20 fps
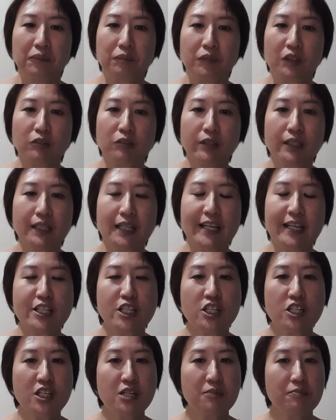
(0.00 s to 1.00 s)
the
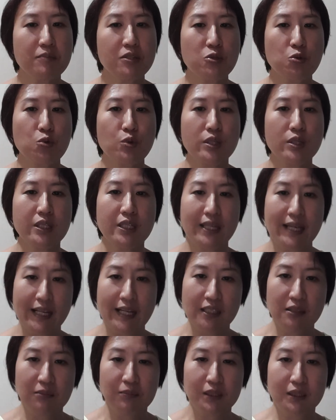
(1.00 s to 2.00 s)
relationship between the
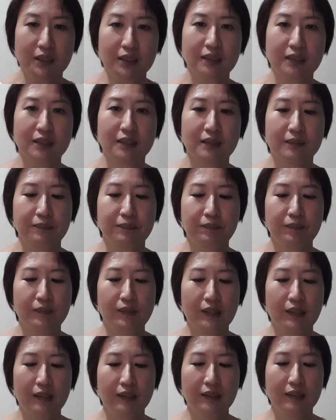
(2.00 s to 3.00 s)
elements.
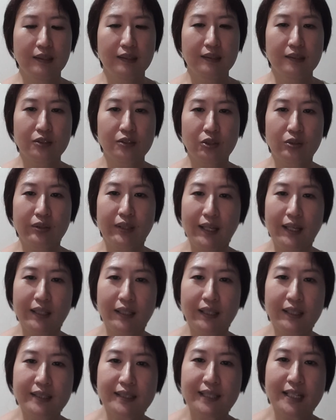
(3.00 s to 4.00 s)
So that
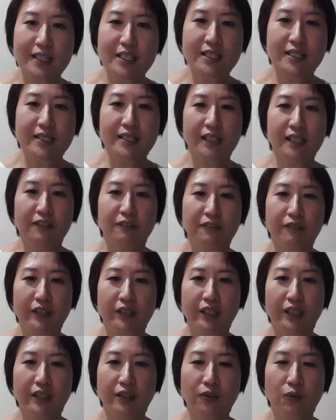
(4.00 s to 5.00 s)
is actually a
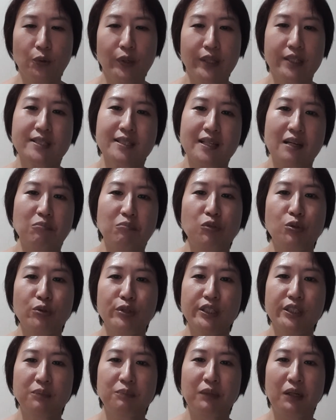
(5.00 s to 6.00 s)
very quick
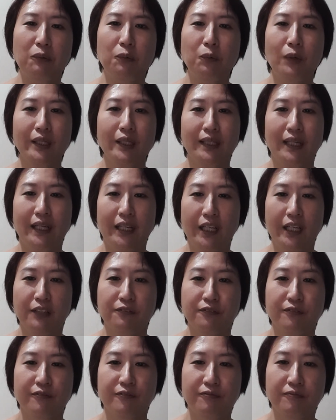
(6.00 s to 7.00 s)
summary about what I have
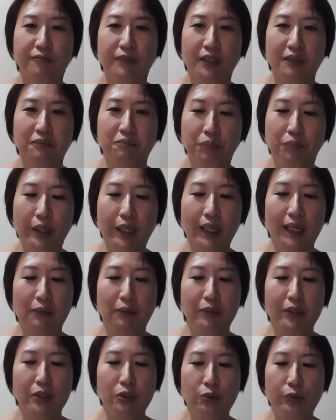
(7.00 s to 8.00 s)
picked up
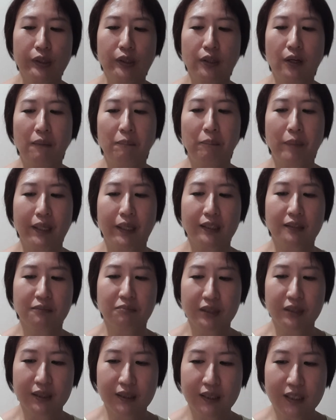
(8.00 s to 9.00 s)
when doing
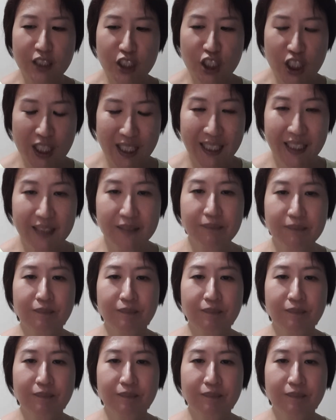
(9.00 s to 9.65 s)
compatibility chart.